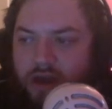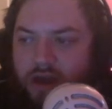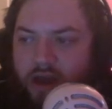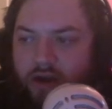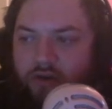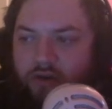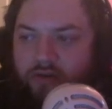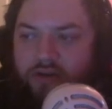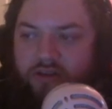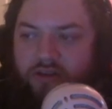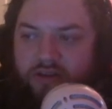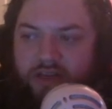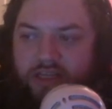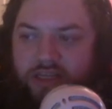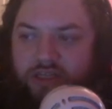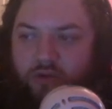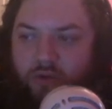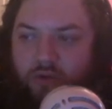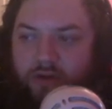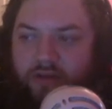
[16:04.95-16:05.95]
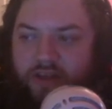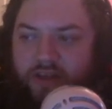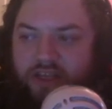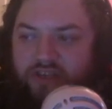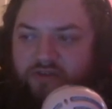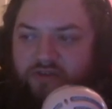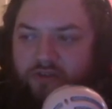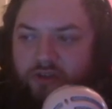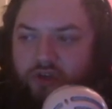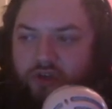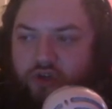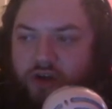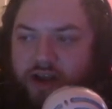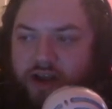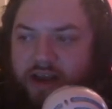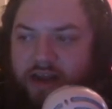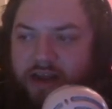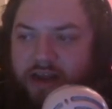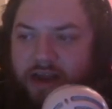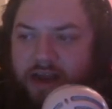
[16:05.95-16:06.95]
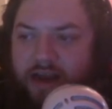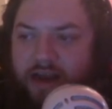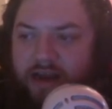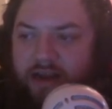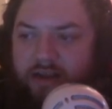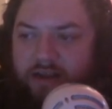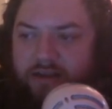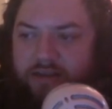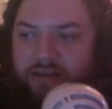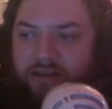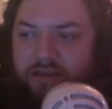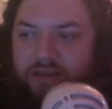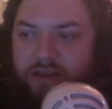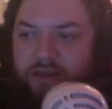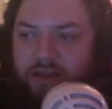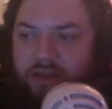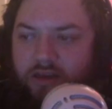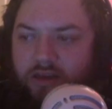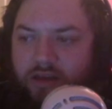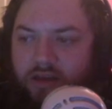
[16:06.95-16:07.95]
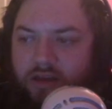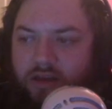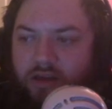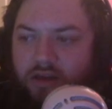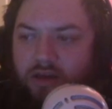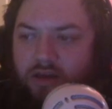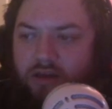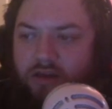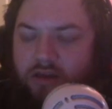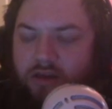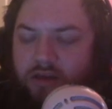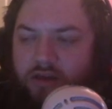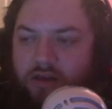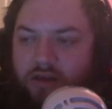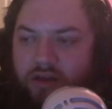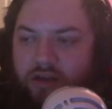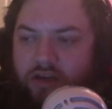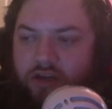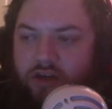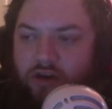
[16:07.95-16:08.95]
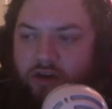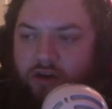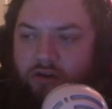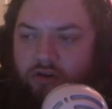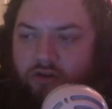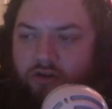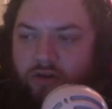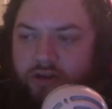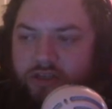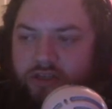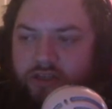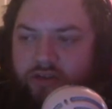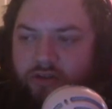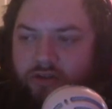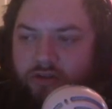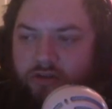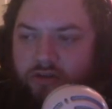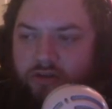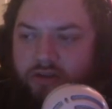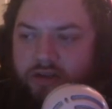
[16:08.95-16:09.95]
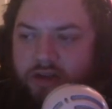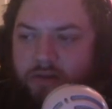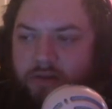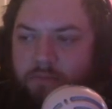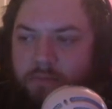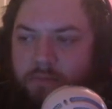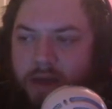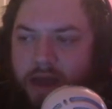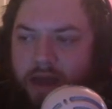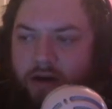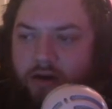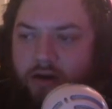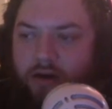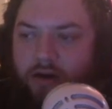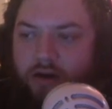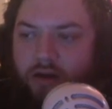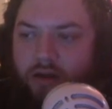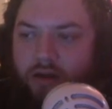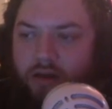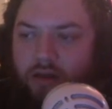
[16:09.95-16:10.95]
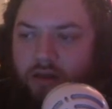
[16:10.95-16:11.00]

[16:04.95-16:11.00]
I don't need this one. That's for the dragon axe. Eternal crystal. It doesn't matter.